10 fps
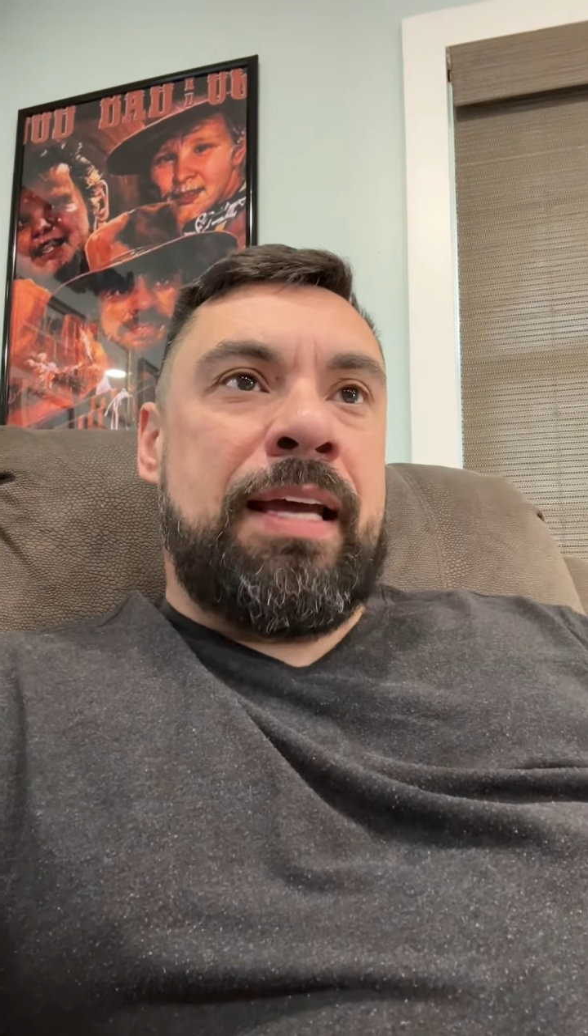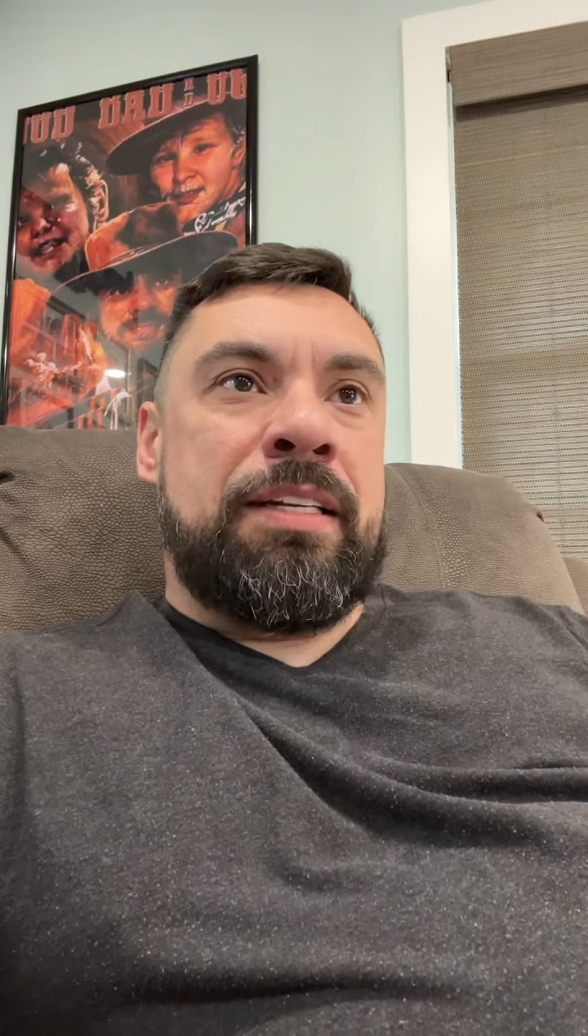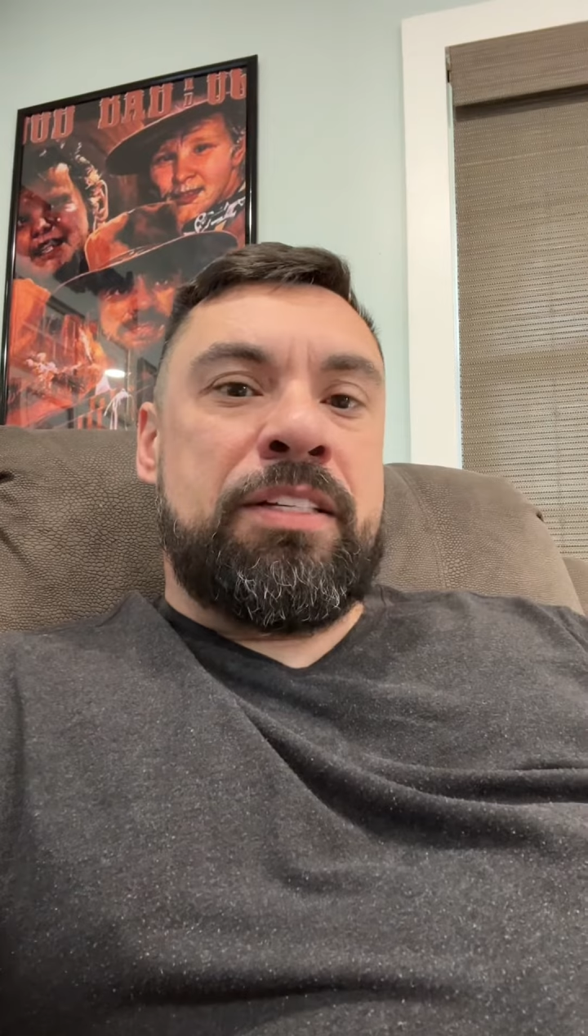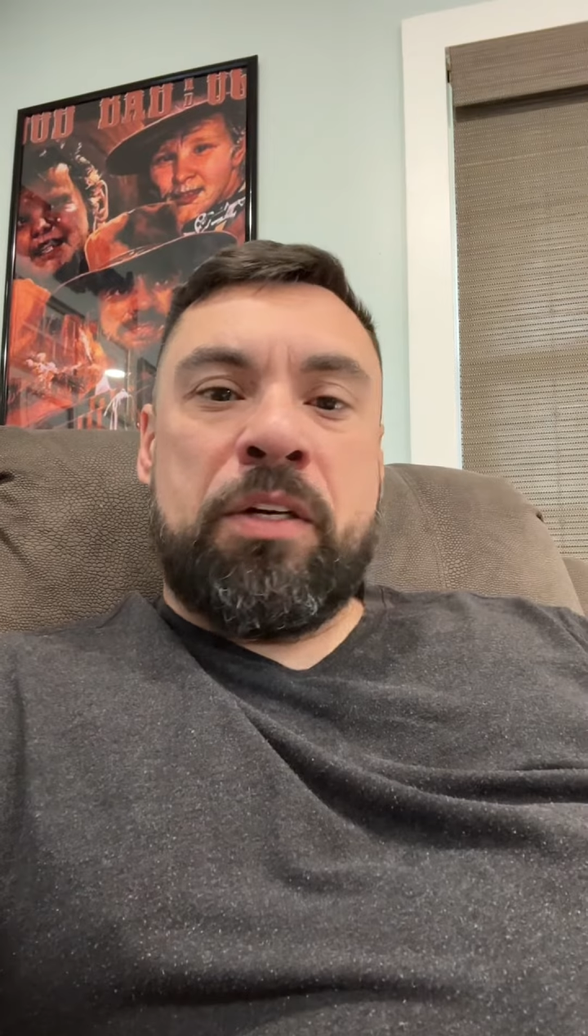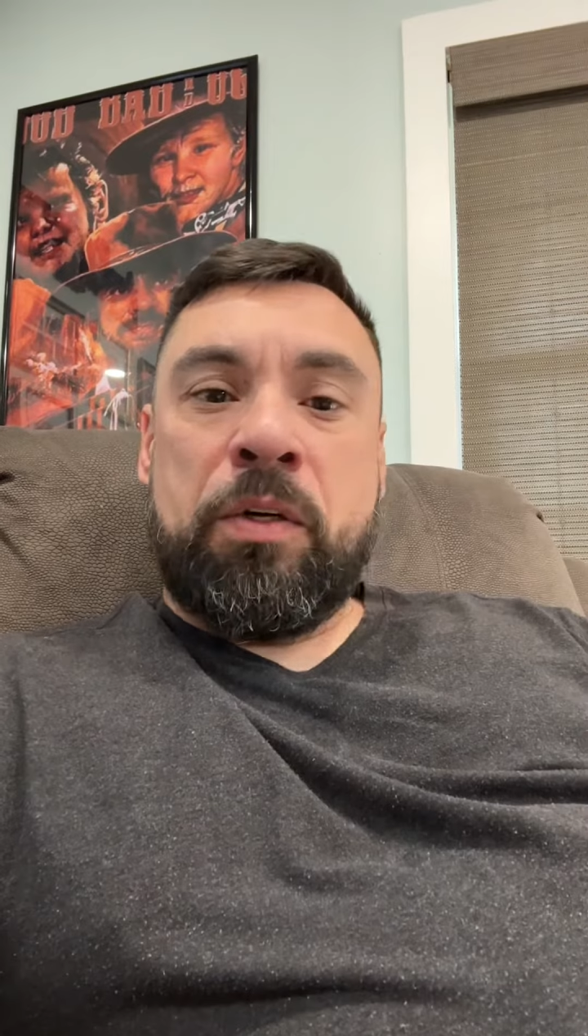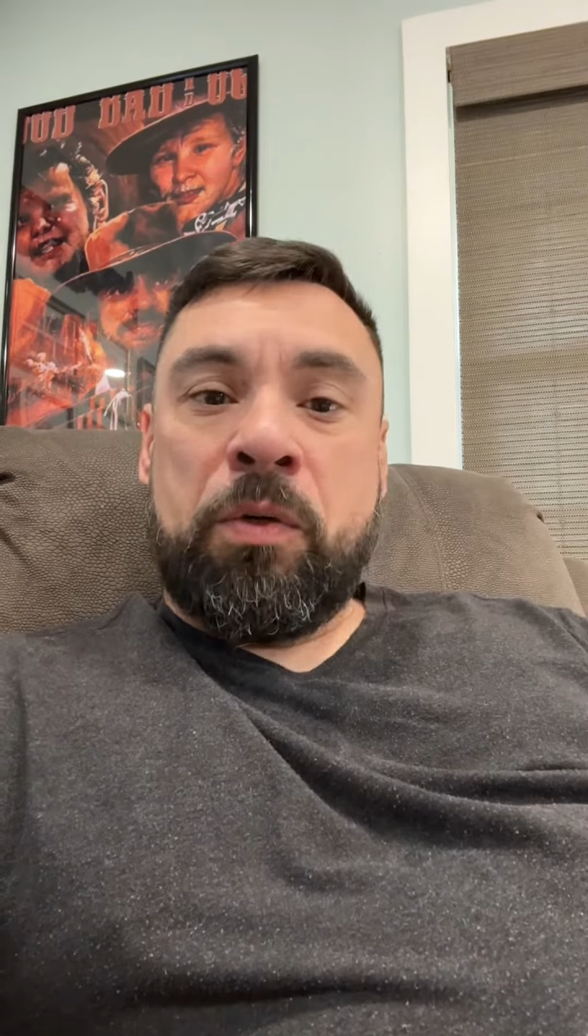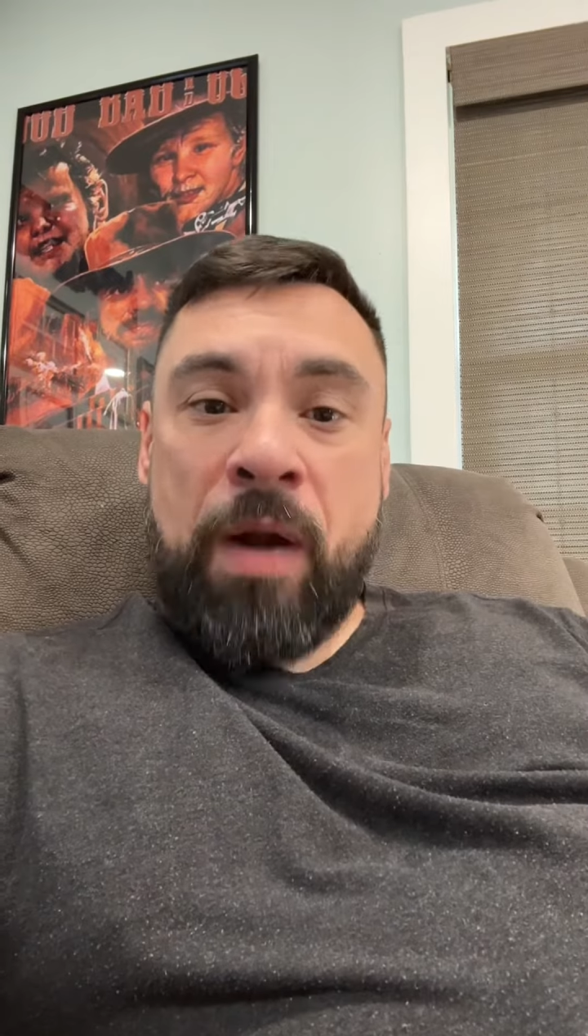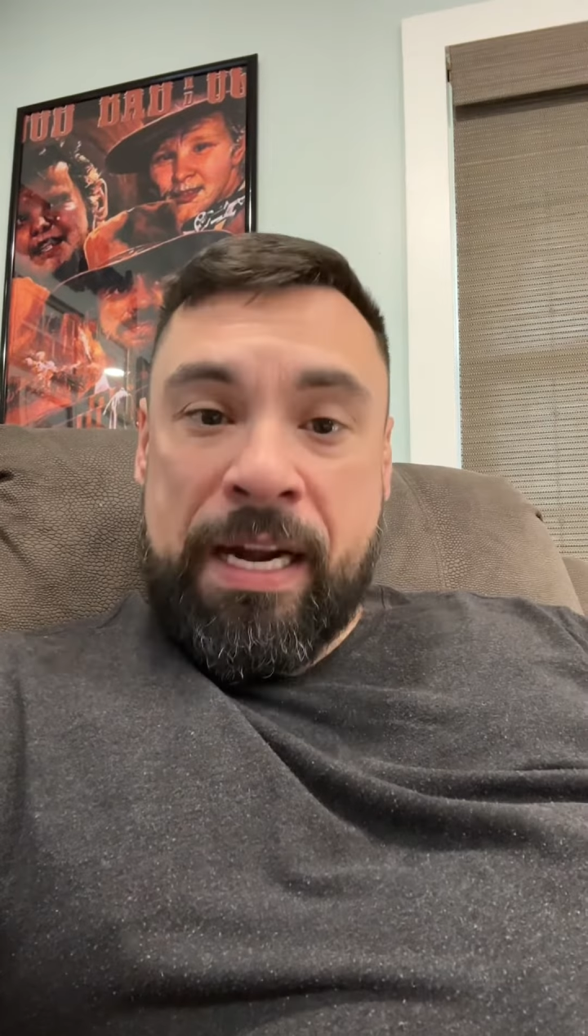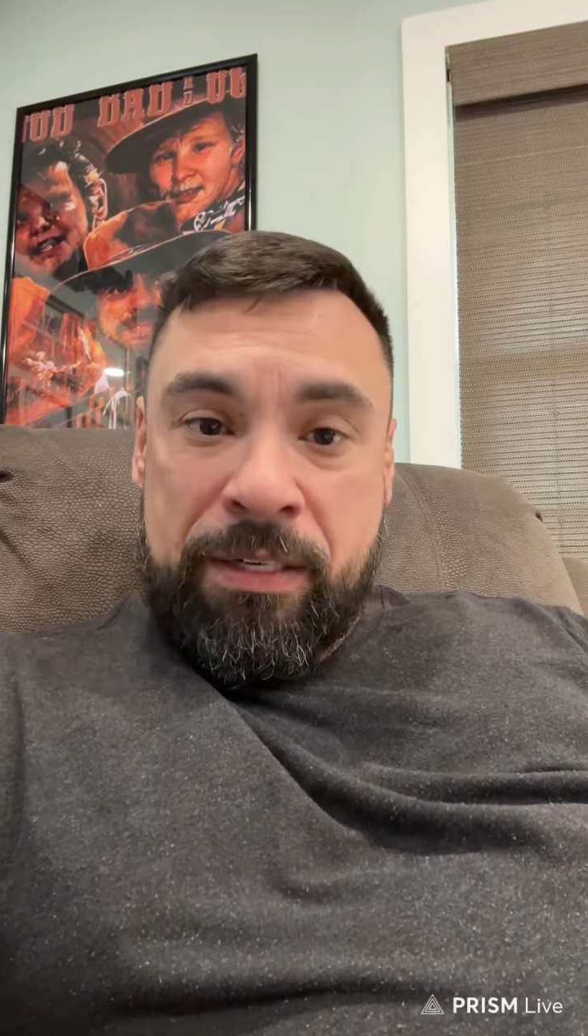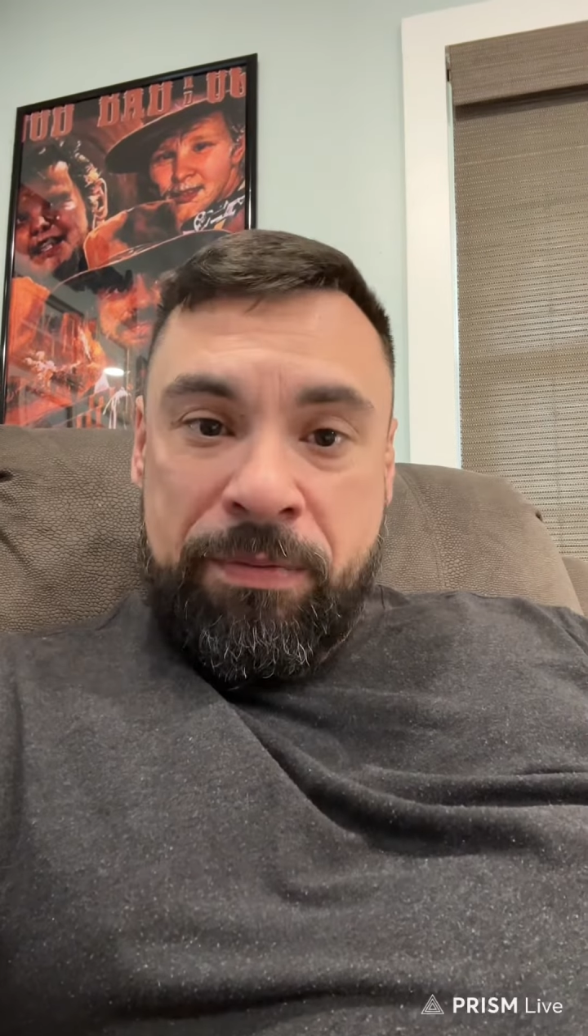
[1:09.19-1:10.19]
is
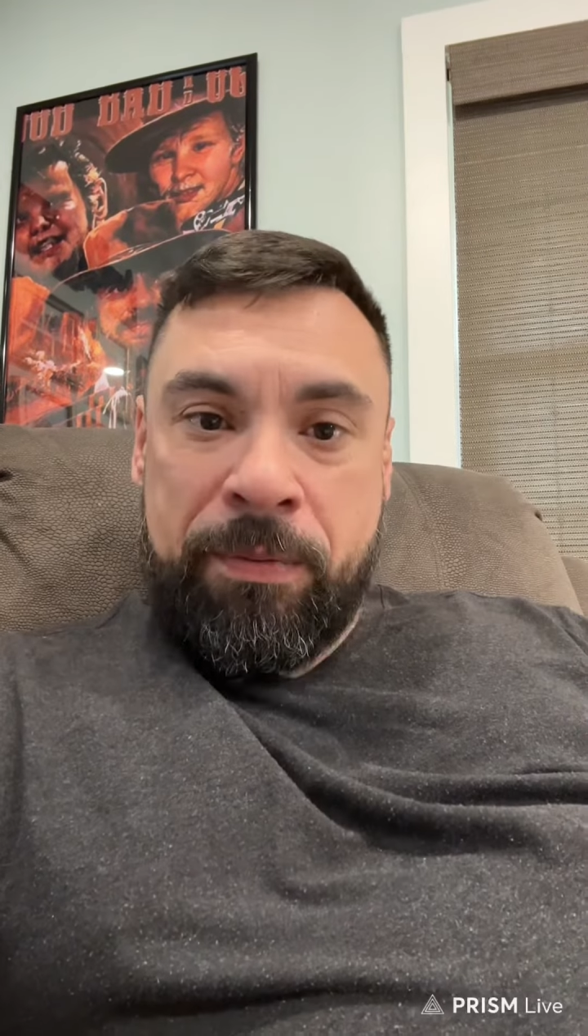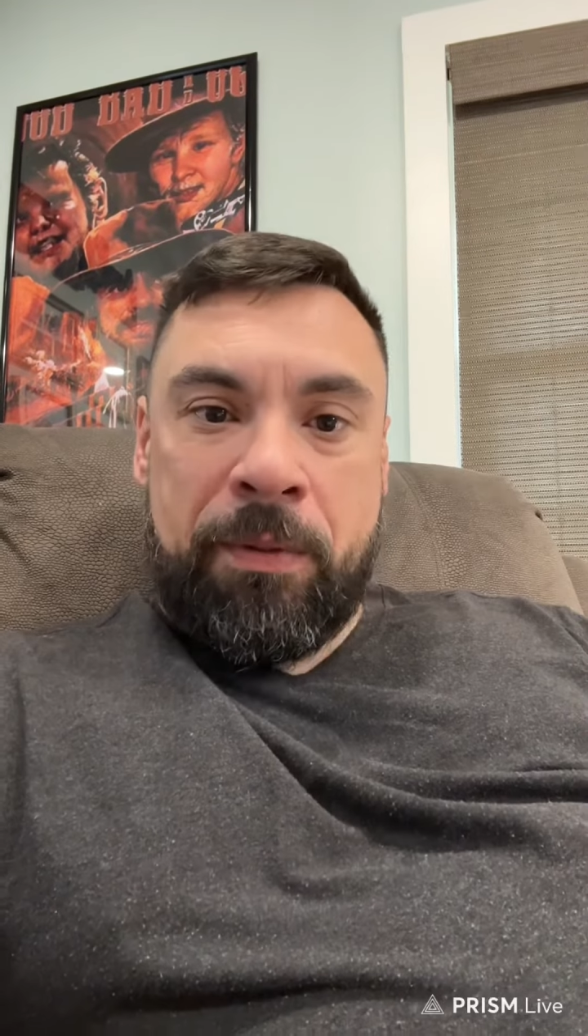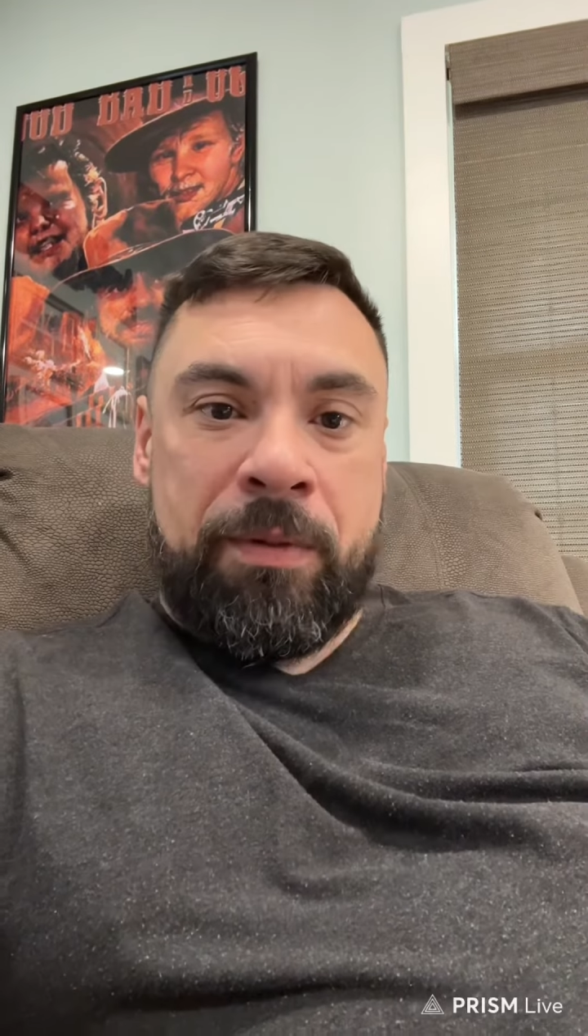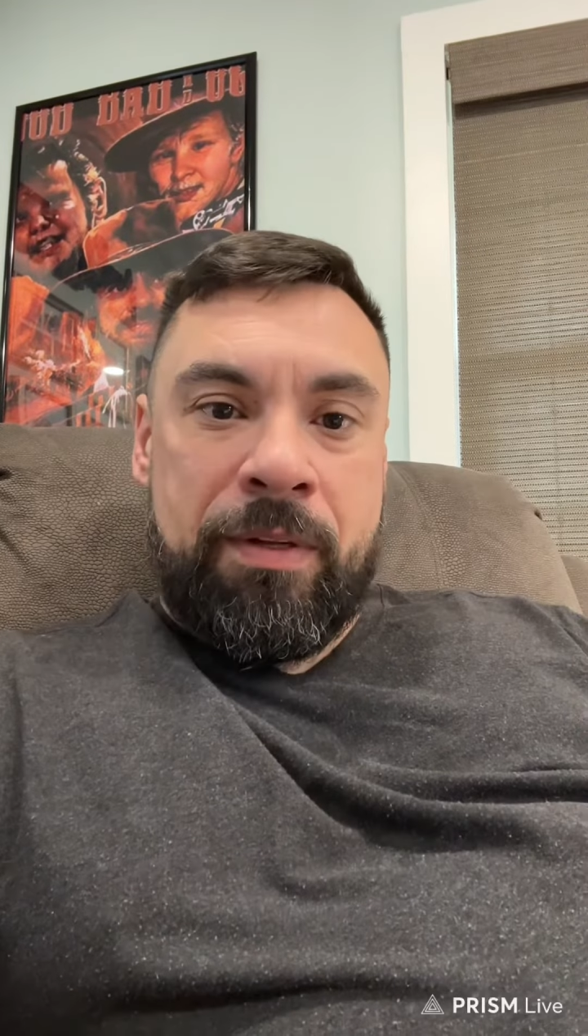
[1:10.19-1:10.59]
grateful?